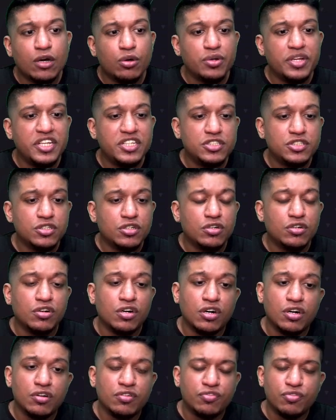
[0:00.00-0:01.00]
reach
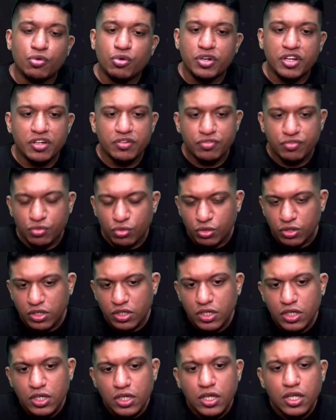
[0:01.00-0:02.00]
4-4.
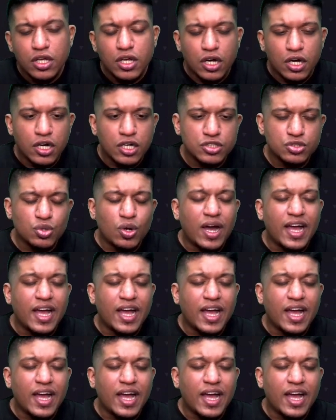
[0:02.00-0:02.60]
So